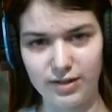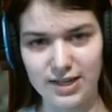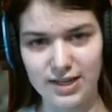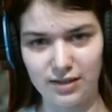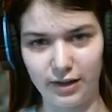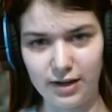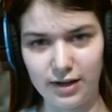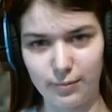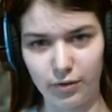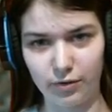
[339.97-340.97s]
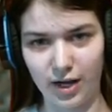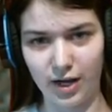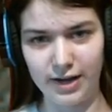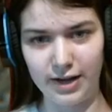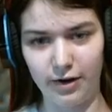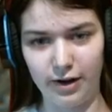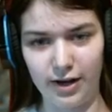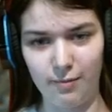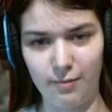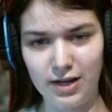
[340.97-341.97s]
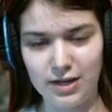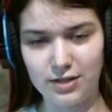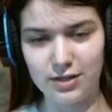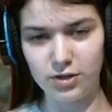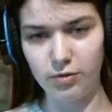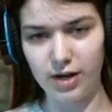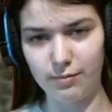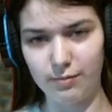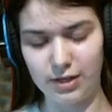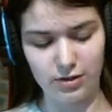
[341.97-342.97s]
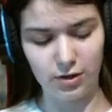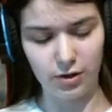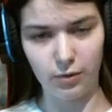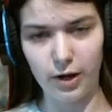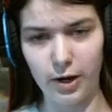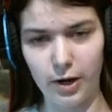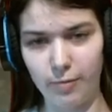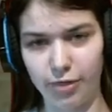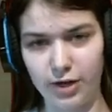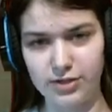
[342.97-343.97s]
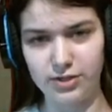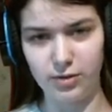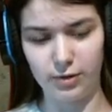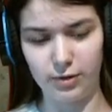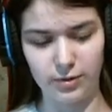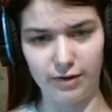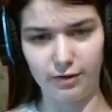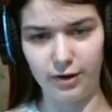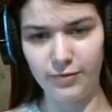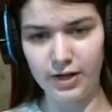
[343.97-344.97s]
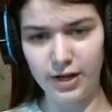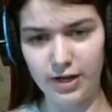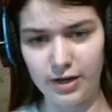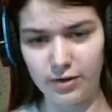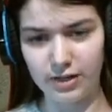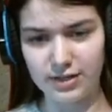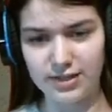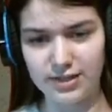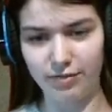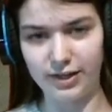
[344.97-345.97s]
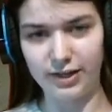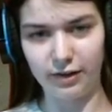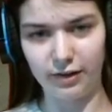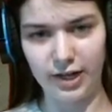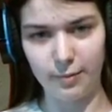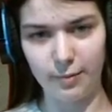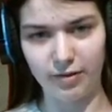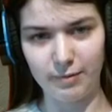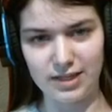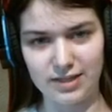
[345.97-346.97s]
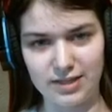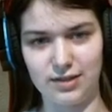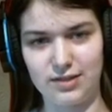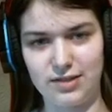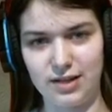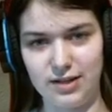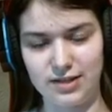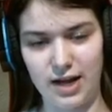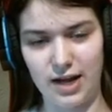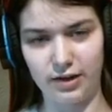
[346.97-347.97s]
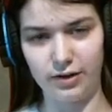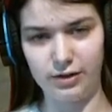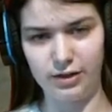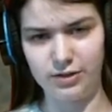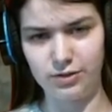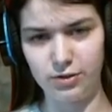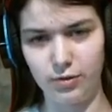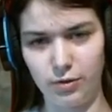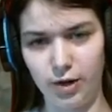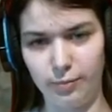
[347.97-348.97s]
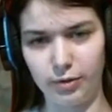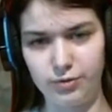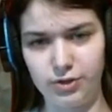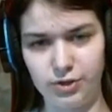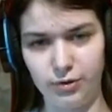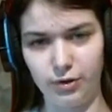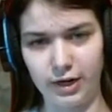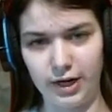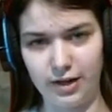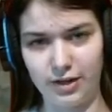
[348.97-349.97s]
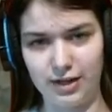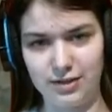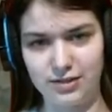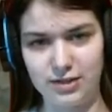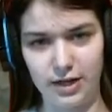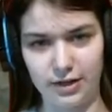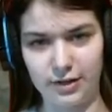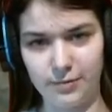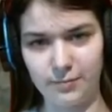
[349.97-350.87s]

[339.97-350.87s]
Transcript: He has a lightning bolt coming down on him. He's no threat to you whatsoever, and you can safely kill him from a distance, and he's not going to approach you or anything. He's stuck.